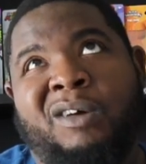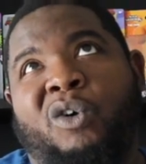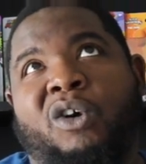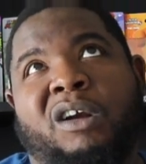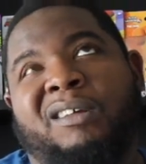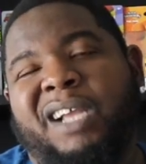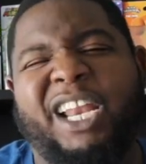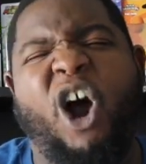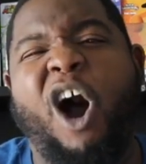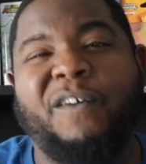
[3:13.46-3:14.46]
or
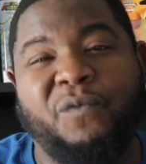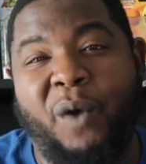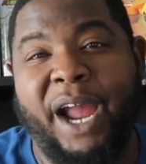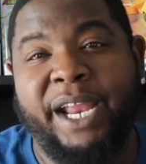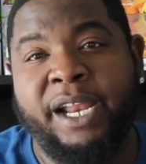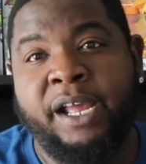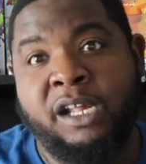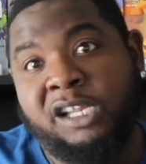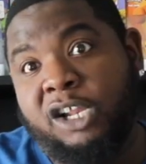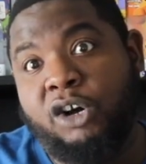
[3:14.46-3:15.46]
an off-white,
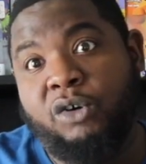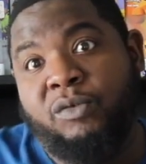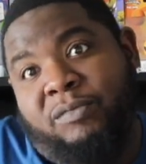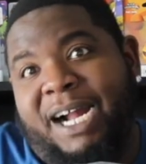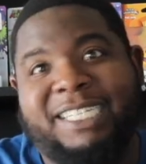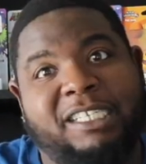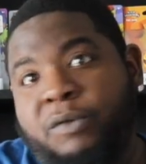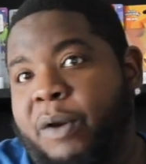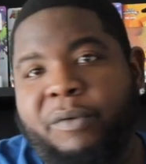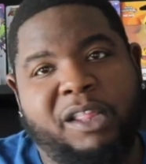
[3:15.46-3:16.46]
so I just
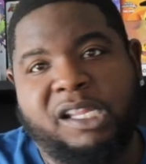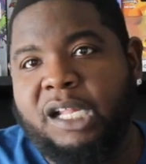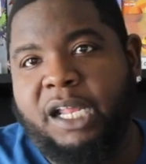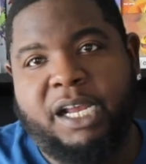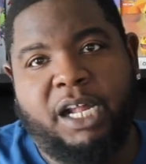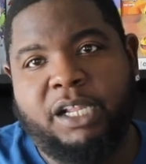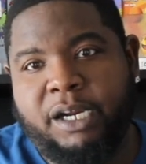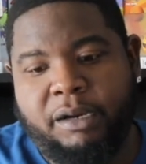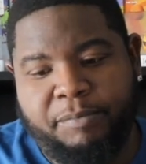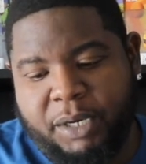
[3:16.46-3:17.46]
went with the ceiling
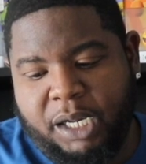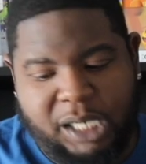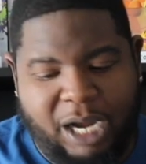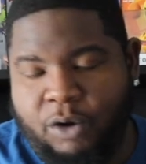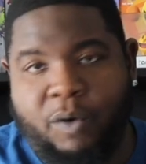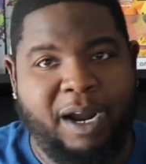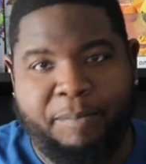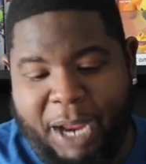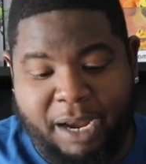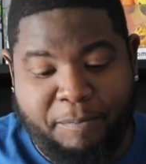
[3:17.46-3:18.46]
color because I don't want
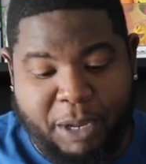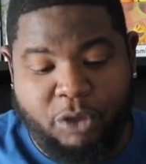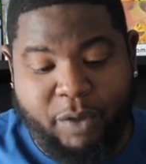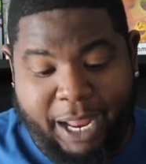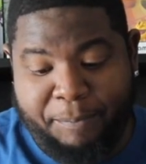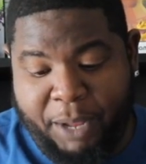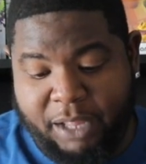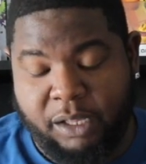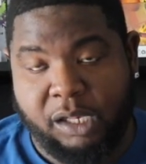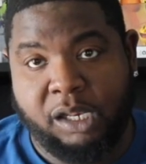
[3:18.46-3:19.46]
to paint them, but you can
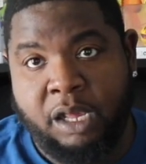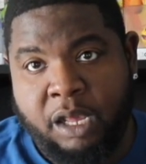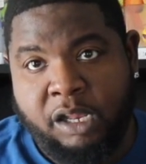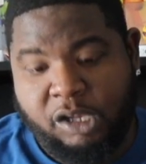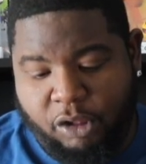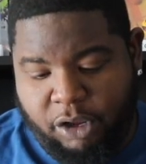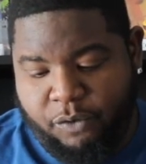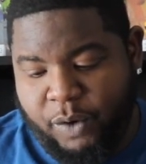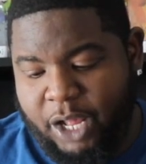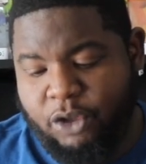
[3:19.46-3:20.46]
paint these. So the
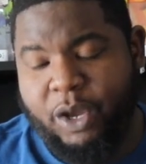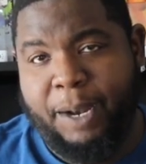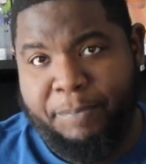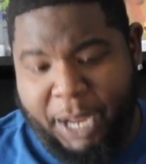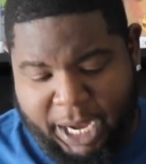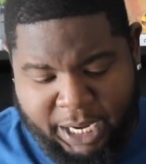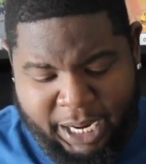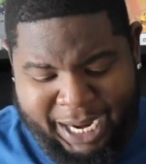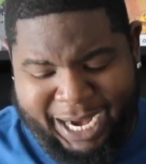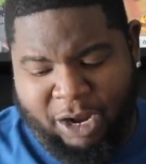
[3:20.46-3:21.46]
grill you can paint,
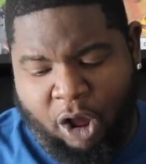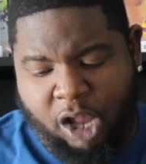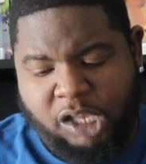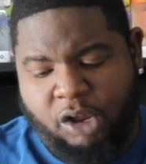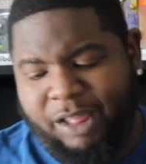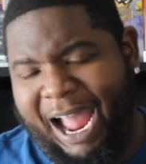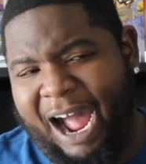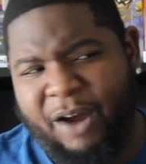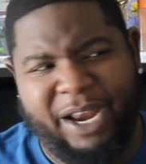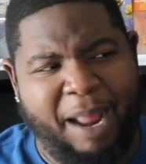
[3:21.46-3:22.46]
and also the
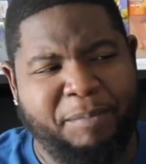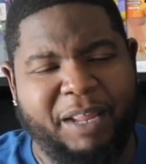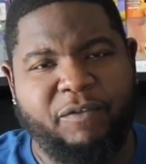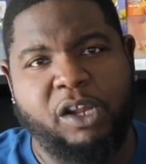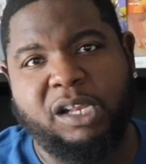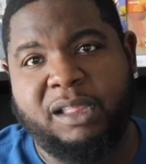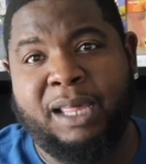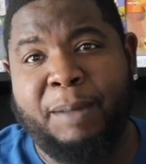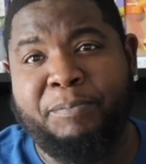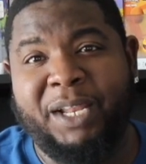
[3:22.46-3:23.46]
out, and I believe there's a
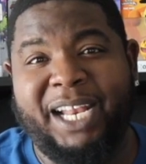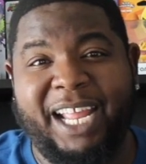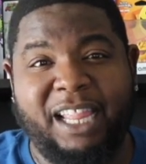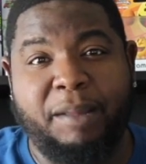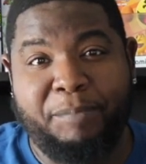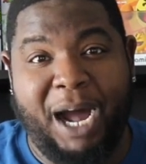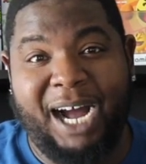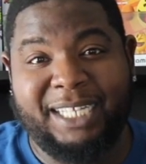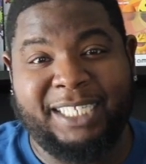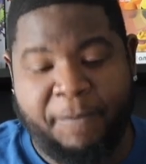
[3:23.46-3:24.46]
template in the
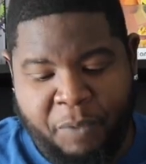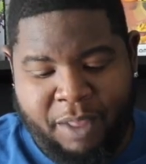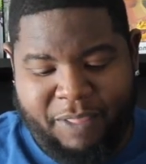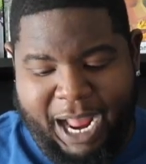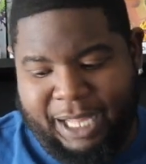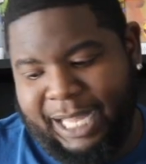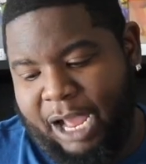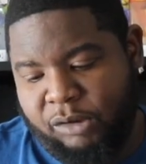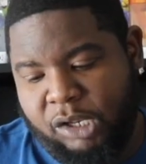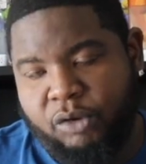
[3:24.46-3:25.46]
box that
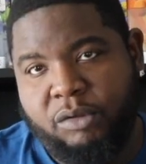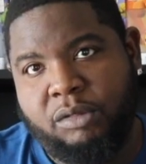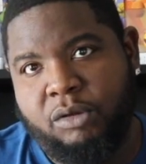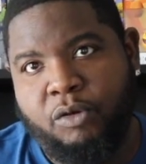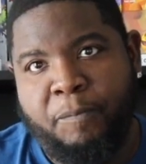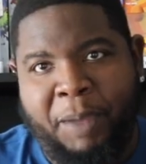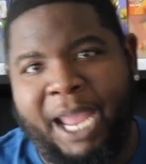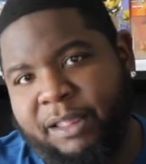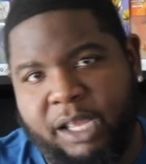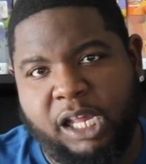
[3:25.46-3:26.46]
allows you to
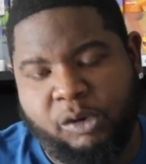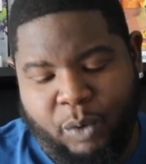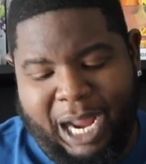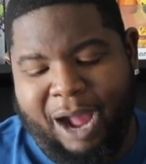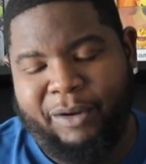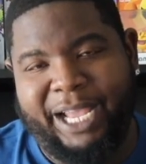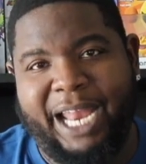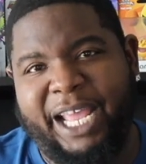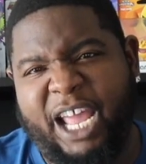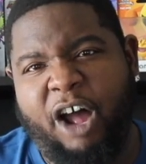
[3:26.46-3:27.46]
paint these without
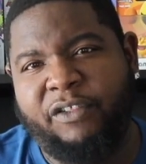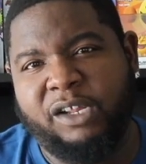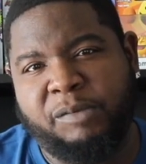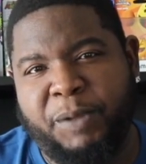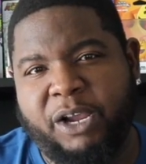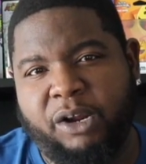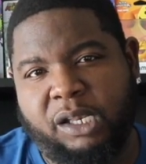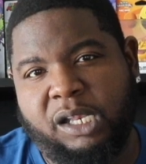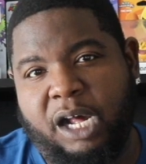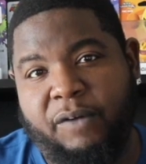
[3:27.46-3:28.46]
getting it on the speaker
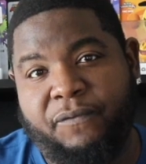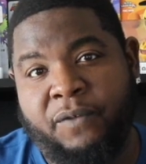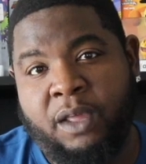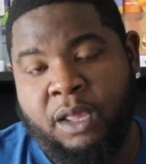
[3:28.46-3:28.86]
itself.